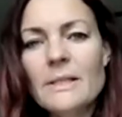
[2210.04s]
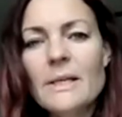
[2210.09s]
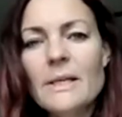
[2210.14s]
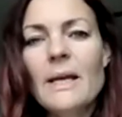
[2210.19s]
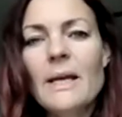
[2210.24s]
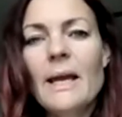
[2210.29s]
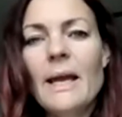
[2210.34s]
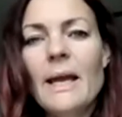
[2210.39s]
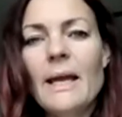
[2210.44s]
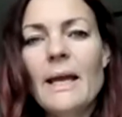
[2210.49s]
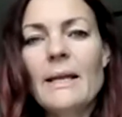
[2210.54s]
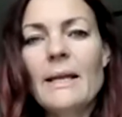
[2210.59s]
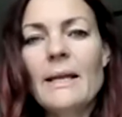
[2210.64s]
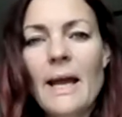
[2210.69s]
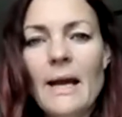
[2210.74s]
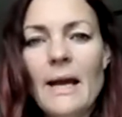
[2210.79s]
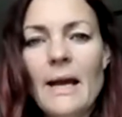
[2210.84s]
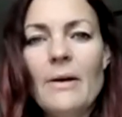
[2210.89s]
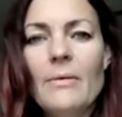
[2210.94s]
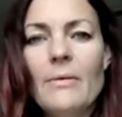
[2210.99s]
and
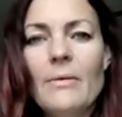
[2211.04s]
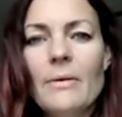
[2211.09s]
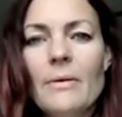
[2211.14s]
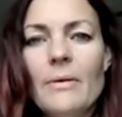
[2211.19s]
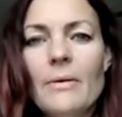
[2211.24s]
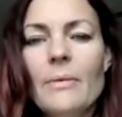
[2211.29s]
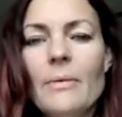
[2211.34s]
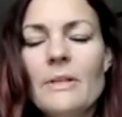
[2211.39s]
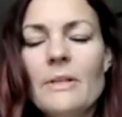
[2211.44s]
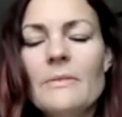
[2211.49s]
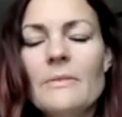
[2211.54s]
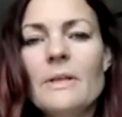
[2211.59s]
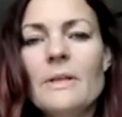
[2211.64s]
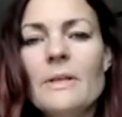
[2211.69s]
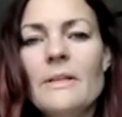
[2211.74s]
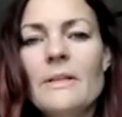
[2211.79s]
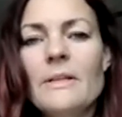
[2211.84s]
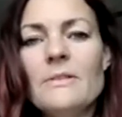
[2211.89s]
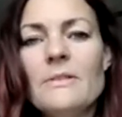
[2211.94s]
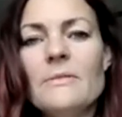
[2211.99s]
how? What do we
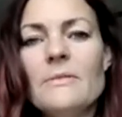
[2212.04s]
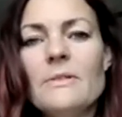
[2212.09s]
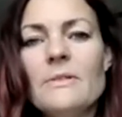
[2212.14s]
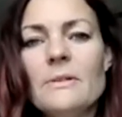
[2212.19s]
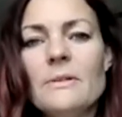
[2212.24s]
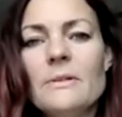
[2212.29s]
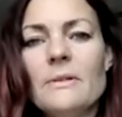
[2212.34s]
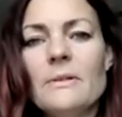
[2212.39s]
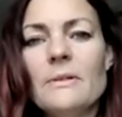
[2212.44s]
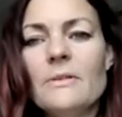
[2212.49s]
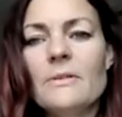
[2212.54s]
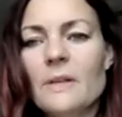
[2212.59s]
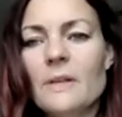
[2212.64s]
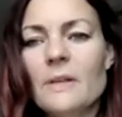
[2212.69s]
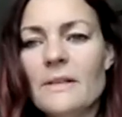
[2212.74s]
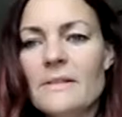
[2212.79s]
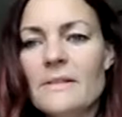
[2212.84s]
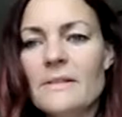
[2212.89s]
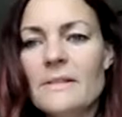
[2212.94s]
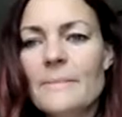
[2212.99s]
need to do to earn their
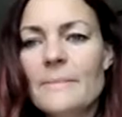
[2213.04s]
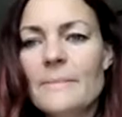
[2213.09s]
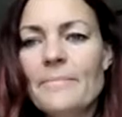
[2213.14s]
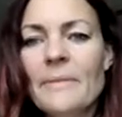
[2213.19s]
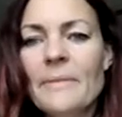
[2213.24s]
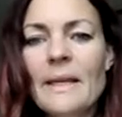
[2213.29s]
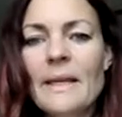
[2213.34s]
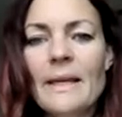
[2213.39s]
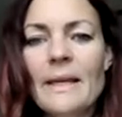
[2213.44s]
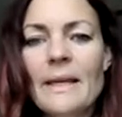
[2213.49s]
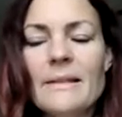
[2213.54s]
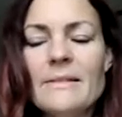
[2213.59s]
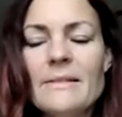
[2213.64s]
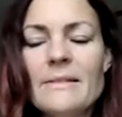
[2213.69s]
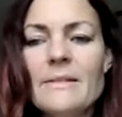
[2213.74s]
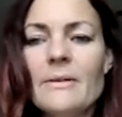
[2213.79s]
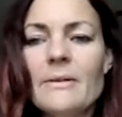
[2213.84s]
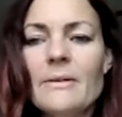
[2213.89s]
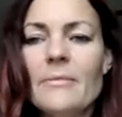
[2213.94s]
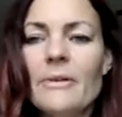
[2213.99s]
trust? And
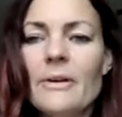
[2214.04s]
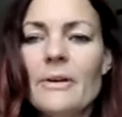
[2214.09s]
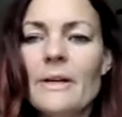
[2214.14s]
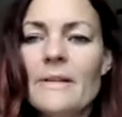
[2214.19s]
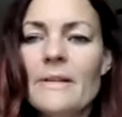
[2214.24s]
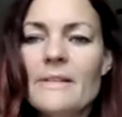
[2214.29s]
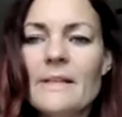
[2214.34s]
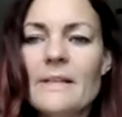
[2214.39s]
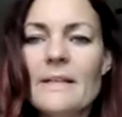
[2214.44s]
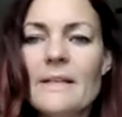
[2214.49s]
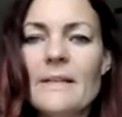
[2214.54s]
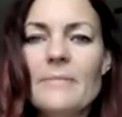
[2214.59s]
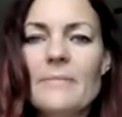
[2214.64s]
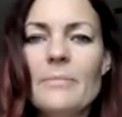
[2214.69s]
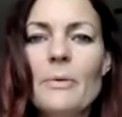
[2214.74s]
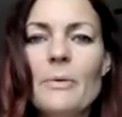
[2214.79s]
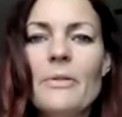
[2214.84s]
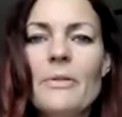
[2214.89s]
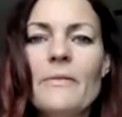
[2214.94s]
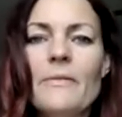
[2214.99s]
so I'm very excited.
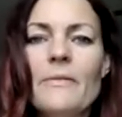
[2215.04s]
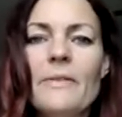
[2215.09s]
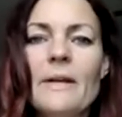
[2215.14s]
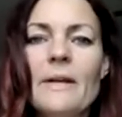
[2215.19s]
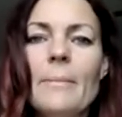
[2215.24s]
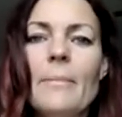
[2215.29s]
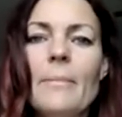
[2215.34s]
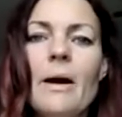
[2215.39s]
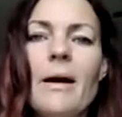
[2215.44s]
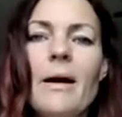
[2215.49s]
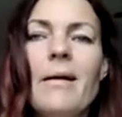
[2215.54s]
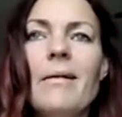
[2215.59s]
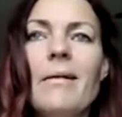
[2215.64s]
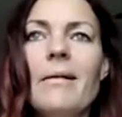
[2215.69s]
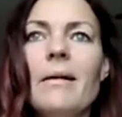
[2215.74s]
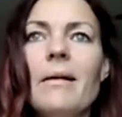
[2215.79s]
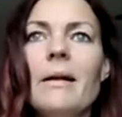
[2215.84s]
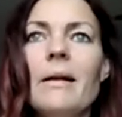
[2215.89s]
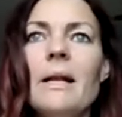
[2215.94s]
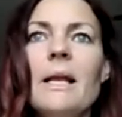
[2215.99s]
Both of them
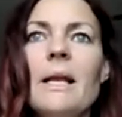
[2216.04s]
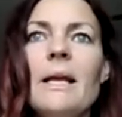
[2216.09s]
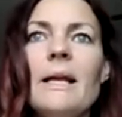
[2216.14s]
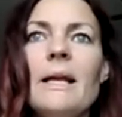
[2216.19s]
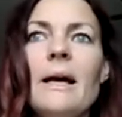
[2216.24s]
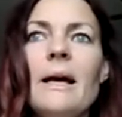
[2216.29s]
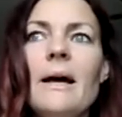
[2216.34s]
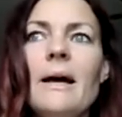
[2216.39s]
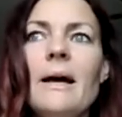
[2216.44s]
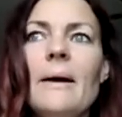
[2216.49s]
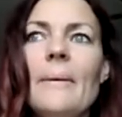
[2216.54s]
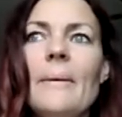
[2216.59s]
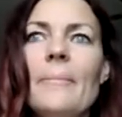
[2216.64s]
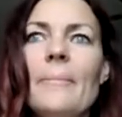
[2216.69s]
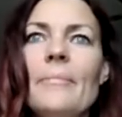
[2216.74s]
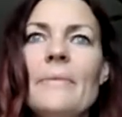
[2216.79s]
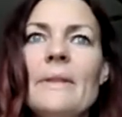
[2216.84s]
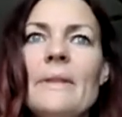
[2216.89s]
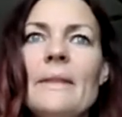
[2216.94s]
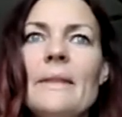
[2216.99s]
are
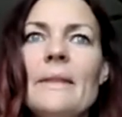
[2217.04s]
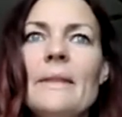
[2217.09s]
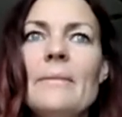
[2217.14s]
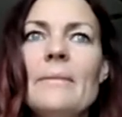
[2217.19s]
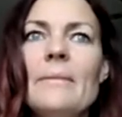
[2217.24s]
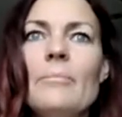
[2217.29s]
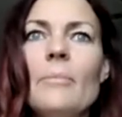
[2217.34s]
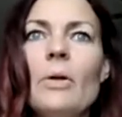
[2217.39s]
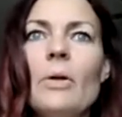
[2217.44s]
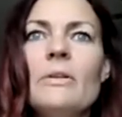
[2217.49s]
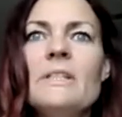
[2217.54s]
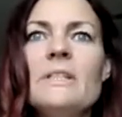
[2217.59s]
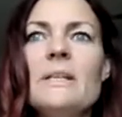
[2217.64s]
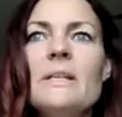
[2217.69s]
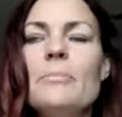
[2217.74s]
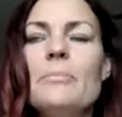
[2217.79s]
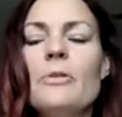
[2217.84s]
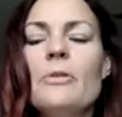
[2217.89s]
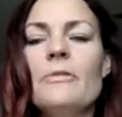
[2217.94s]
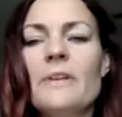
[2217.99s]

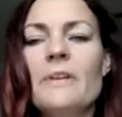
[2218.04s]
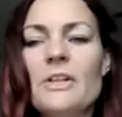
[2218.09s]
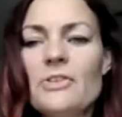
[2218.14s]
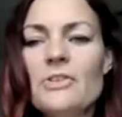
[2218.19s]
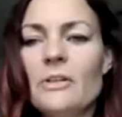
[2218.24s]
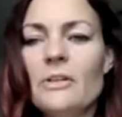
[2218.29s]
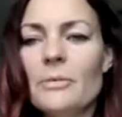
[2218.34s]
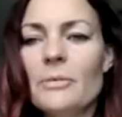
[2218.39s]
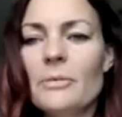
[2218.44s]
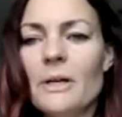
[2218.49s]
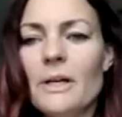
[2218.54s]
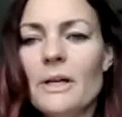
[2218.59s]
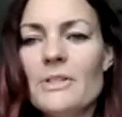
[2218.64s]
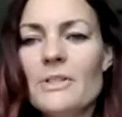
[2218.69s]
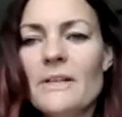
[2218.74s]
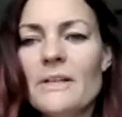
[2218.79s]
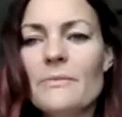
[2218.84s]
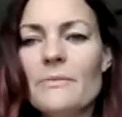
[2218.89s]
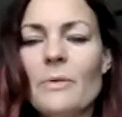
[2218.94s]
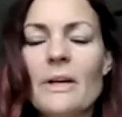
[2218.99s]
multi-provincial
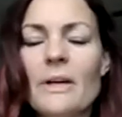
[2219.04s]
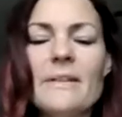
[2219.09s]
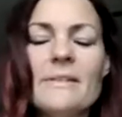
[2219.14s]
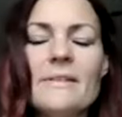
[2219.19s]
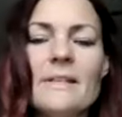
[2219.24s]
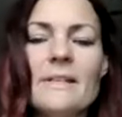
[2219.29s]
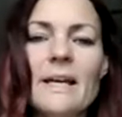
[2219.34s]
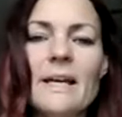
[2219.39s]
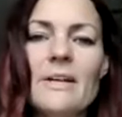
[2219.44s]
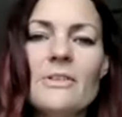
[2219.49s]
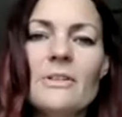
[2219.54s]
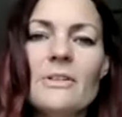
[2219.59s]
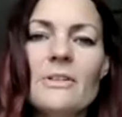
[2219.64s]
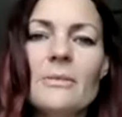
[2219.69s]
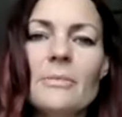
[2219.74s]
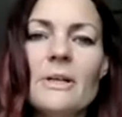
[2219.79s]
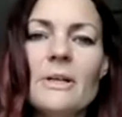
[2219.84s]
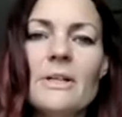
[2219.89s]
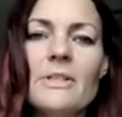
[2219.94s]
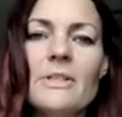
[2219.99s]
projects. One is a
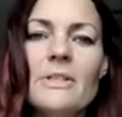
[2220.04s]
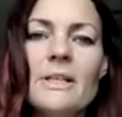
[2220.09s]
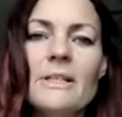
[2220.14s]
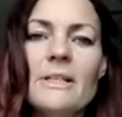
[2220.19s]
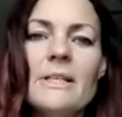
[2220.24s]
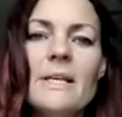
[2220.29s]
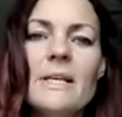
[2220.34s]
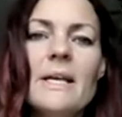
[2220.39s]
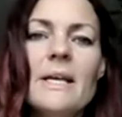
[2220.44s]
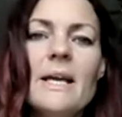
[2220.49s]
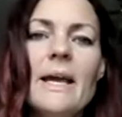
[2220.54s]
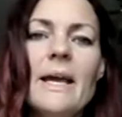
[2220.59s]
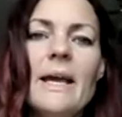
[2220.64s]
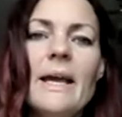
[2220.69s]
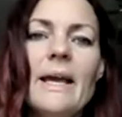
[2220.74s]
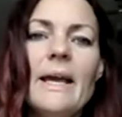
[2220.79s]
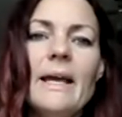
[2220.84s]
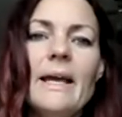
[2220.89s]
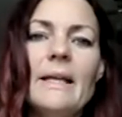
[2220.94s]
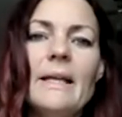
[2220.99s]
national project,
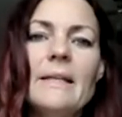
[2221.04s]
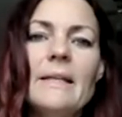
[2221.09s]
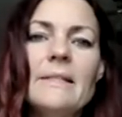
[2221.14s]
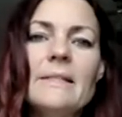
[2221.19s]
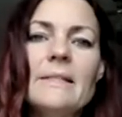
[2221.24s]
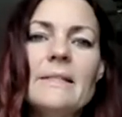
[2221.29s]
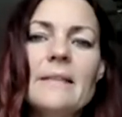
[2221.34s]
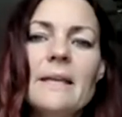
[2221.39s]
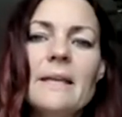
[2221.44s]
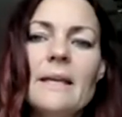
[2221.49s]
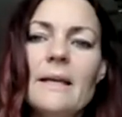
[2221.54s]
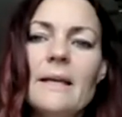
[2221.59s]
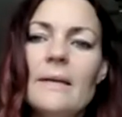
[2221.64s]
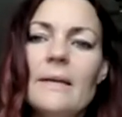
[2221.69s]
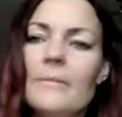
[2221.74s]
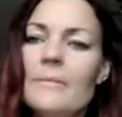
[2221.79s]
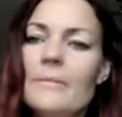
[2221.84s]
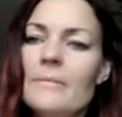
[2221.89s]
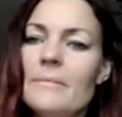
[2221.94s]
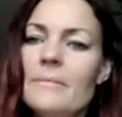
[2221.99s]
and
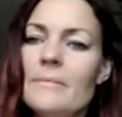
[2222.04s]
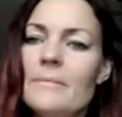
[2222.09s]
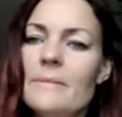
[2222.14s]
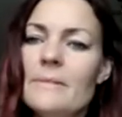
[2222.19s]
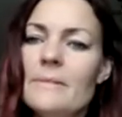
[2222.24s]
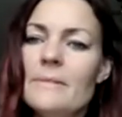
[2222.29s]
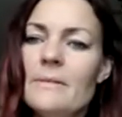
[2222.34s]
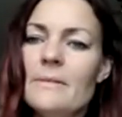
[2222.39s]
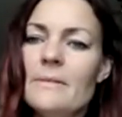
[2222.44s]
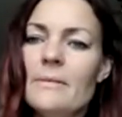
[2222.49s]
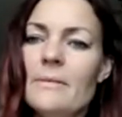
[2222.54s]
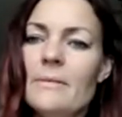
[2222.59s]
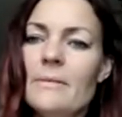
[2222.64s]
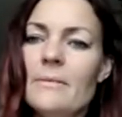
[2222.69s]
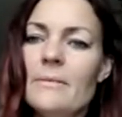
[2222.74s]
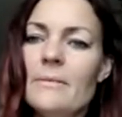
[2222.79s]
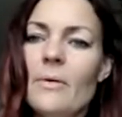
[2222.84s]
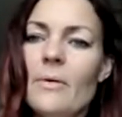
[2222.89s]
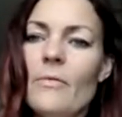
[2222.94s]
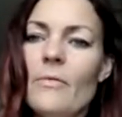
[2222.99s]

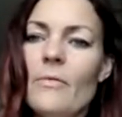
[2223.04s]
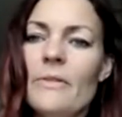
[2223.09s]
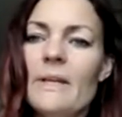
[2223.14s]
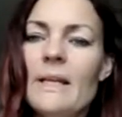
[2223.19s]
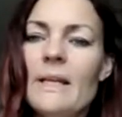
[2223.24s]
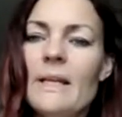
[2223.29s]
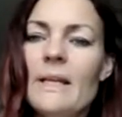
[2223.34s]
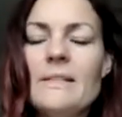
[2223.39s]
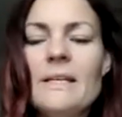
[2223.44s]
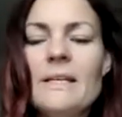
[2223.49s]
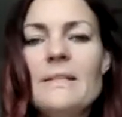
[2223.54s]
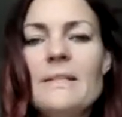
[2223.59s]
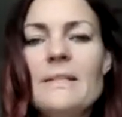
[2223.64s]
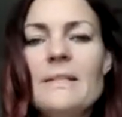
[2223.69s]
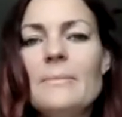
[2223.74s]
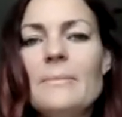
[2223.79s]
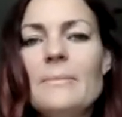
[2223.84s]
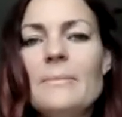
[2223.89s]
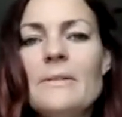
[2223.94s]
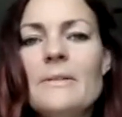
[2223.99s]
so over the next
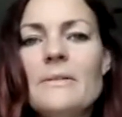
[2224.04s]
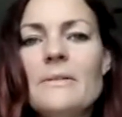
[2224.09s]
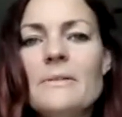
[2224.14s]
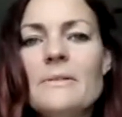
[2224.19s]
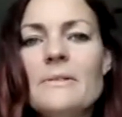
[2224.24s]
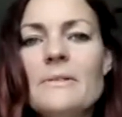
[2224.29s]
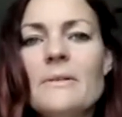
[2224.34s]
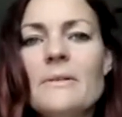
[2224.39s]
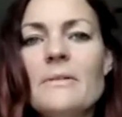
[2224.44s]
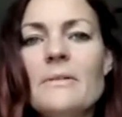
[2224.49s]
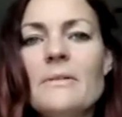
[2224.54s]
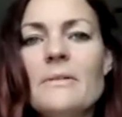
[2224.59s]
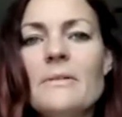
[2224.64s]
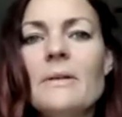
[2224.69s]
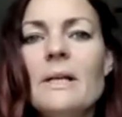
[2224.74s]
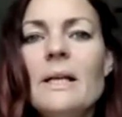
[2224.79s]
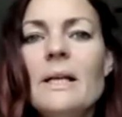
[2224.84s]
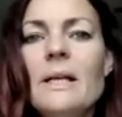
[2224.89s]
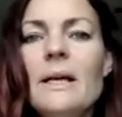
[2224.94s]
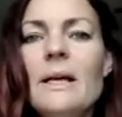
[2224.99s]
18 months or so,
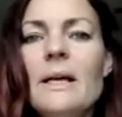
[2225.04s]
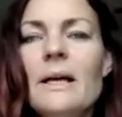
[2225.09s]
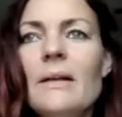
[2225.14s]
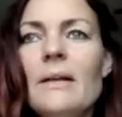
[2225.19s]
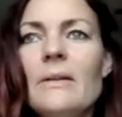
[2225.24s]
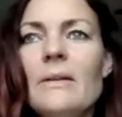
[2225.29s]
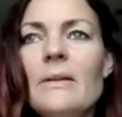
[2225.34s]
I look